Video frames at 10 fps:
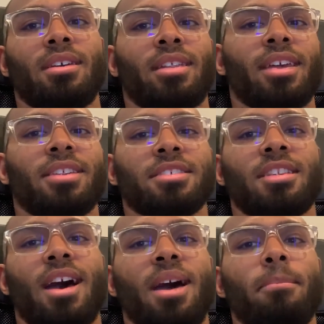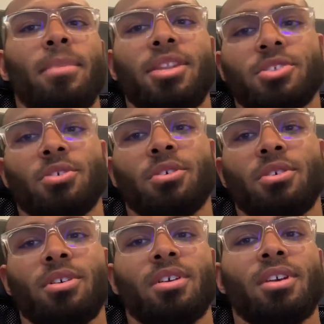Like, it's not
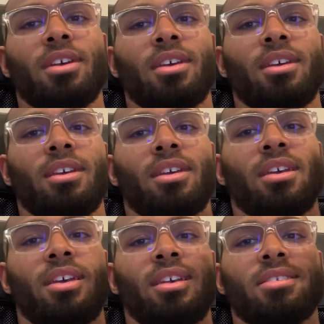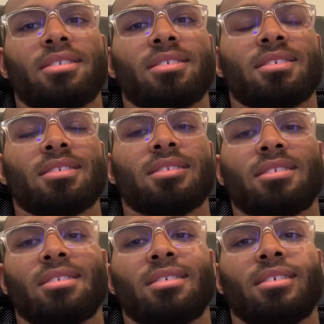mental. It's
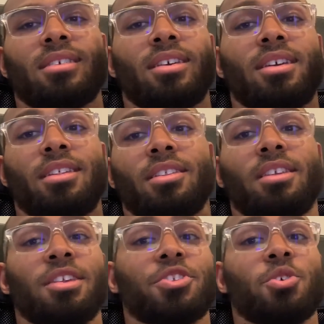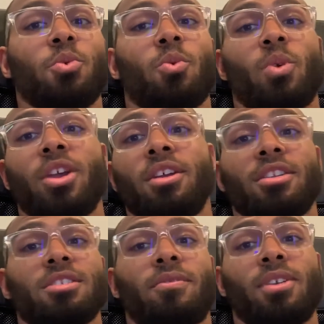it's the
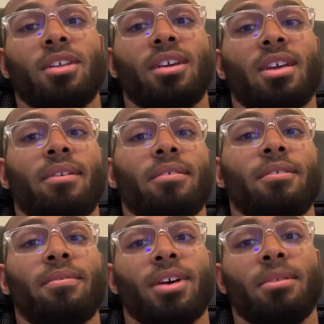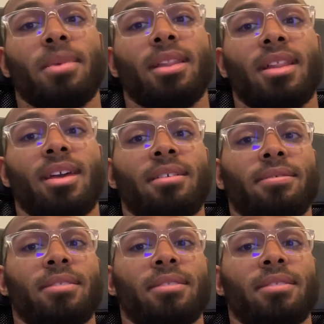weirdest feeling I've ever felt in my life.